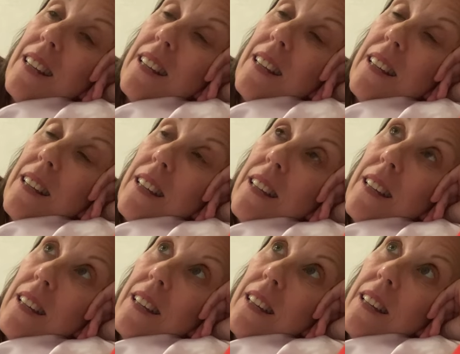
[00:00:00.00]

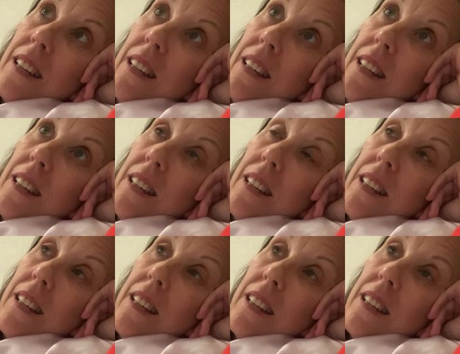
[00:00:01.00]

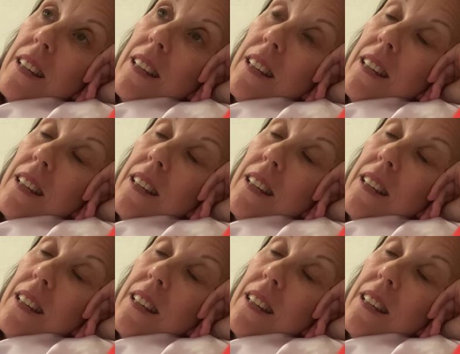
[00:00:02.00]
No one is speaking in this clip.